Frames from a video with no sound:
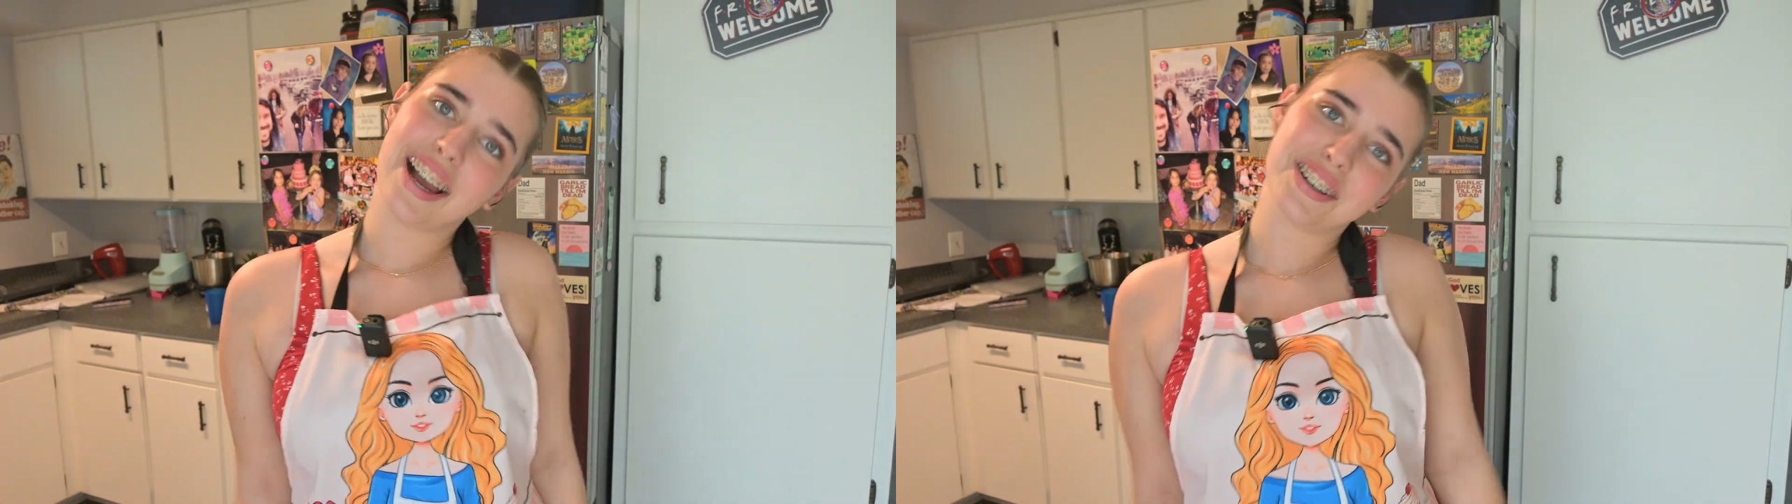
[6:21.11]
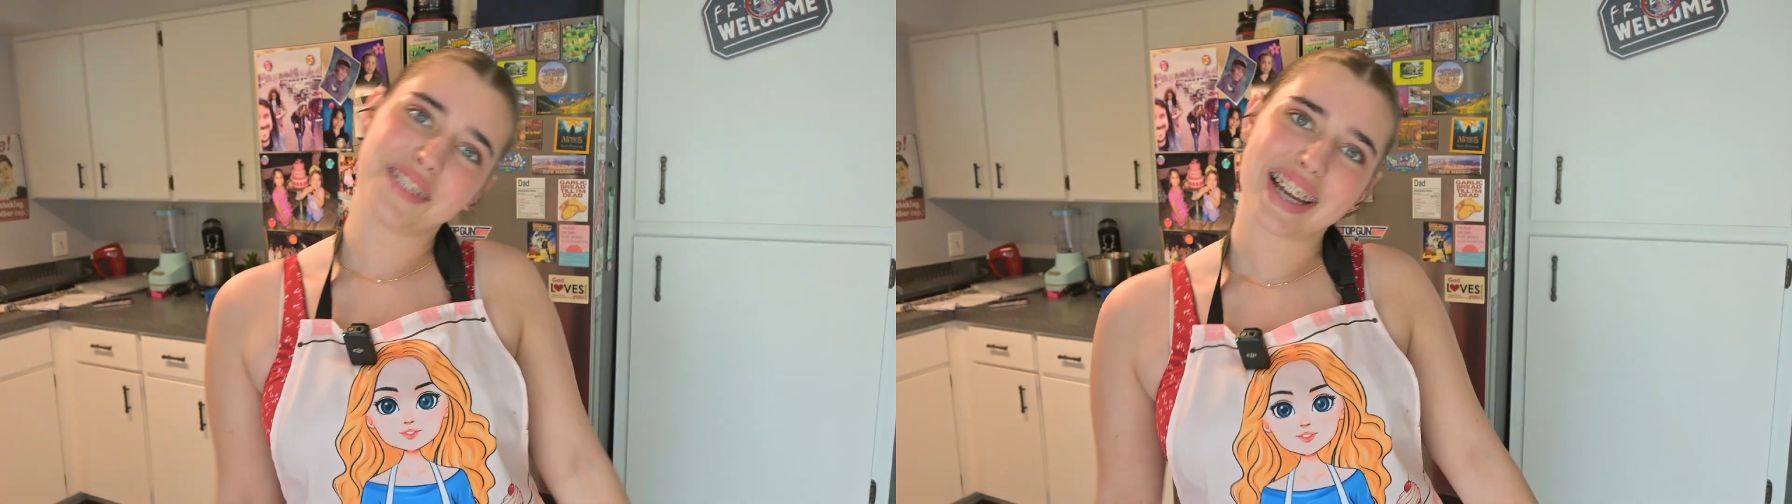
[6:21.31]
I
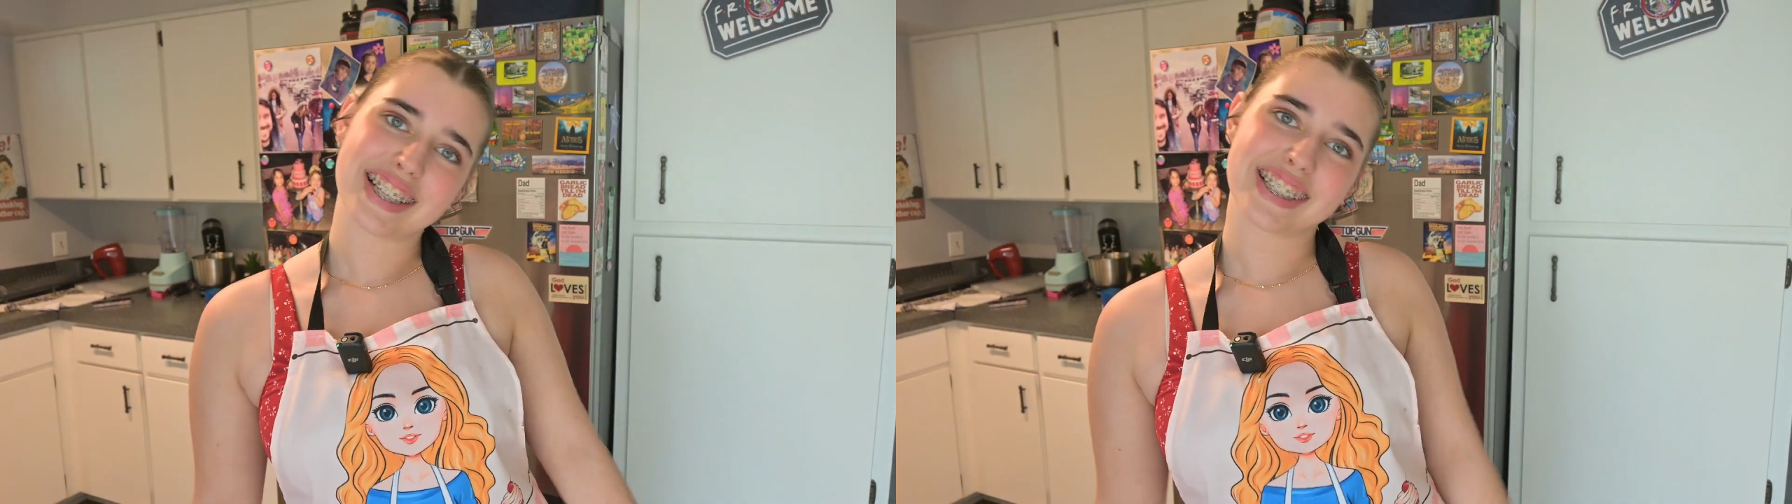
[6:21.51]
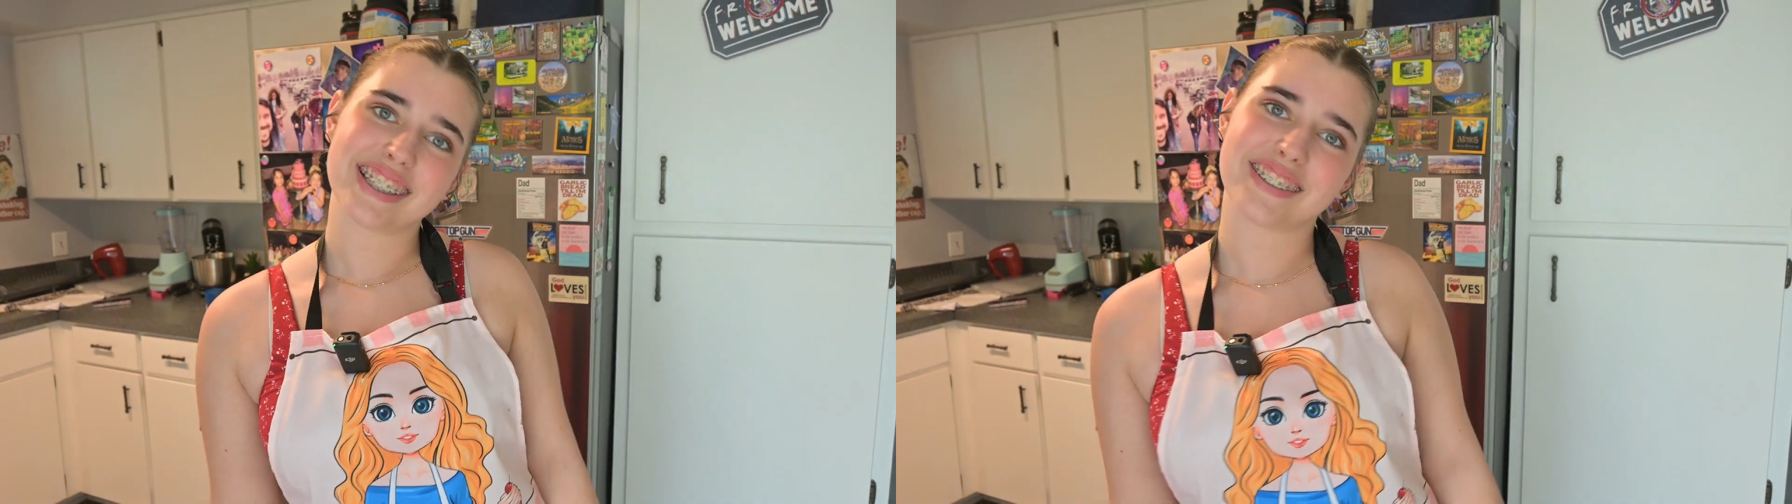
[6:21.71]
hope you
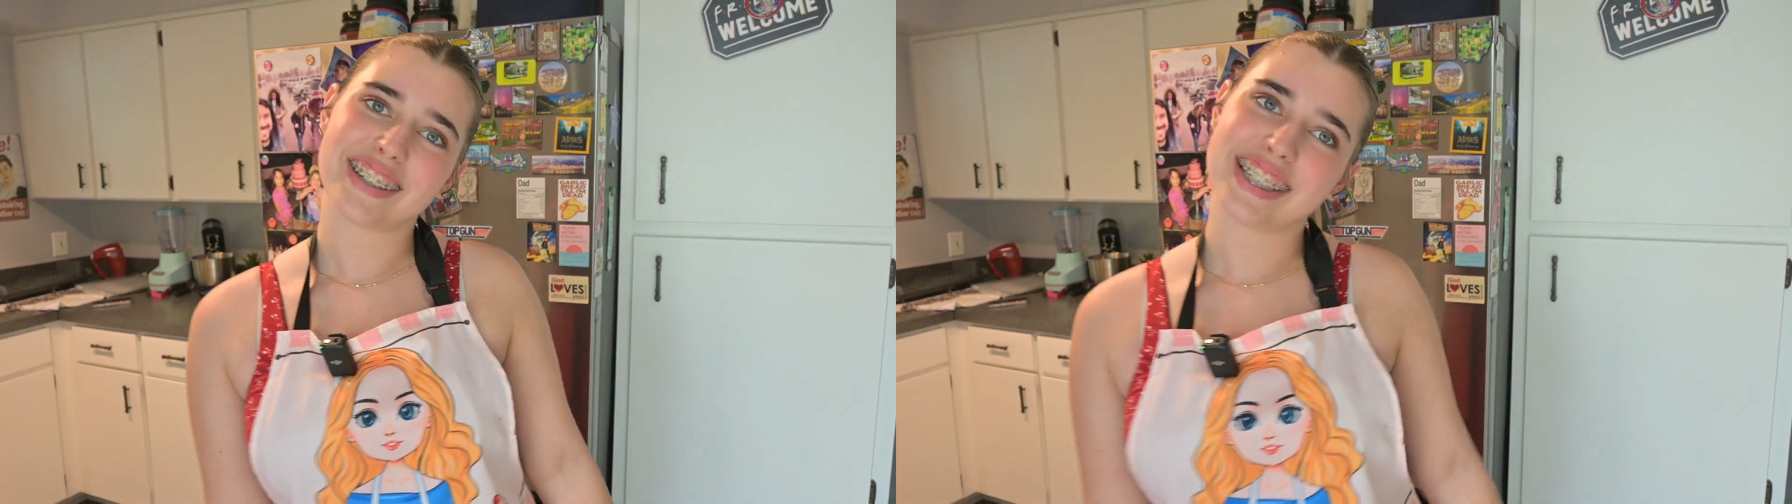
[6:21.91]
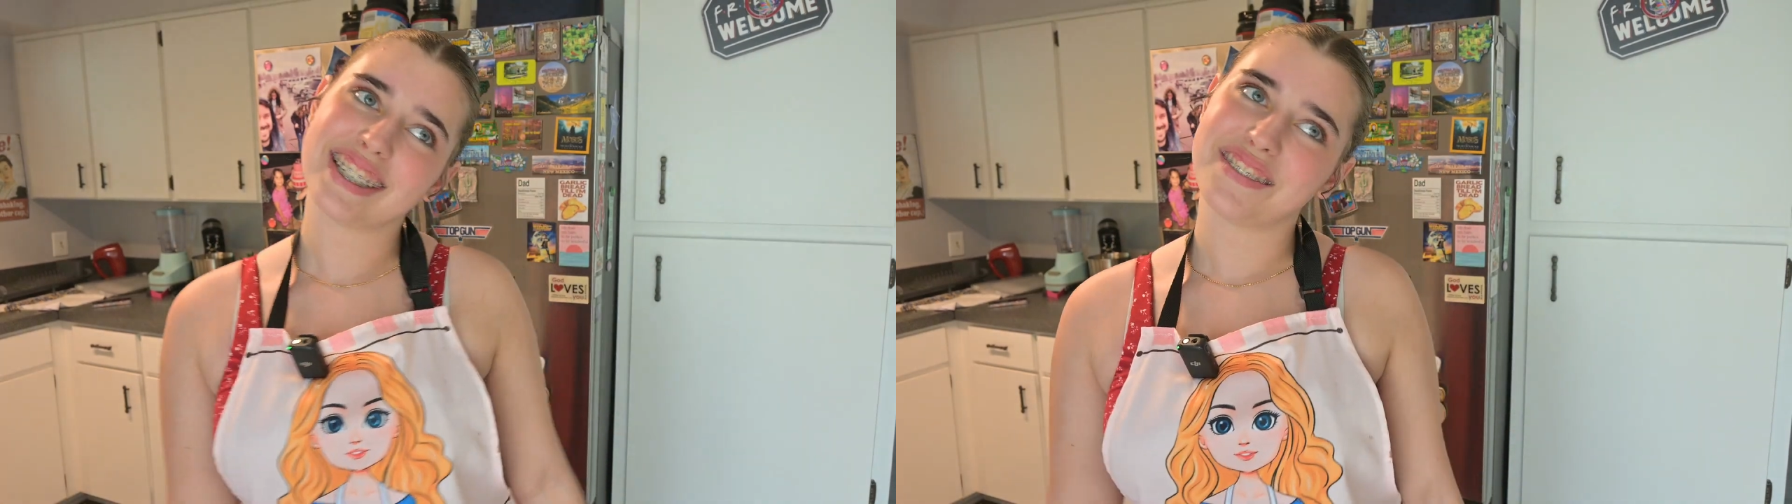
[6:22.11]
guys
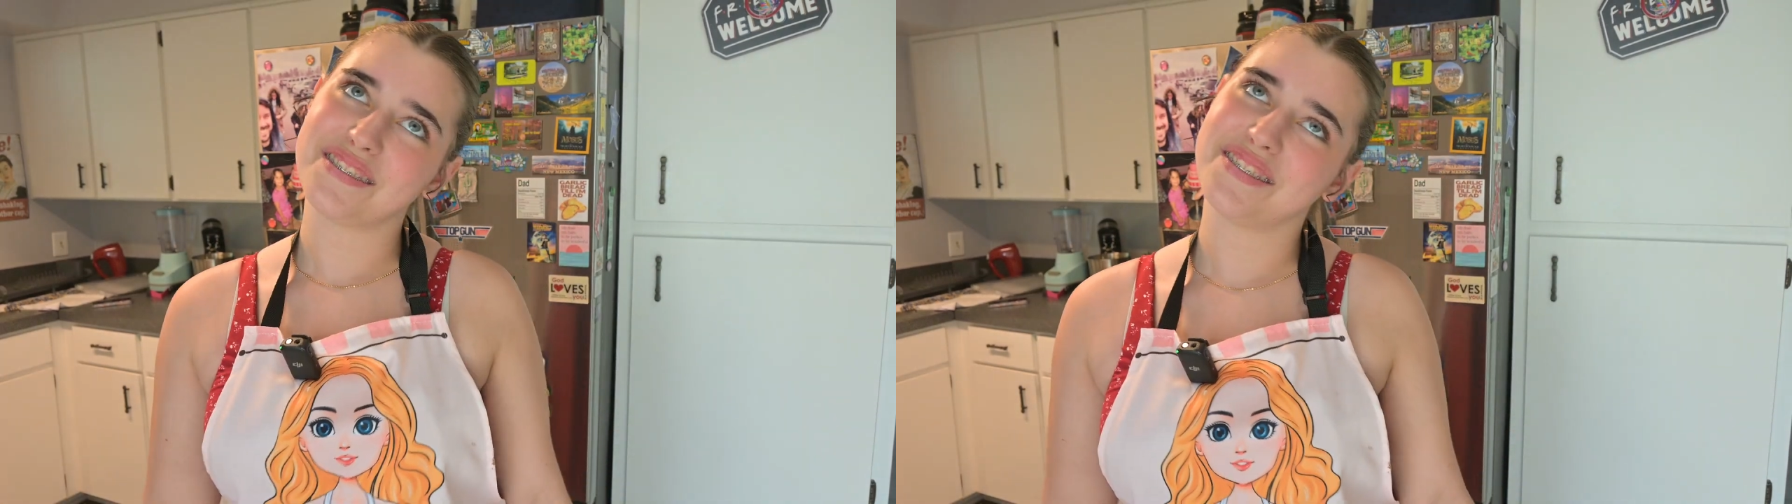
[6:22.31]
enjoyed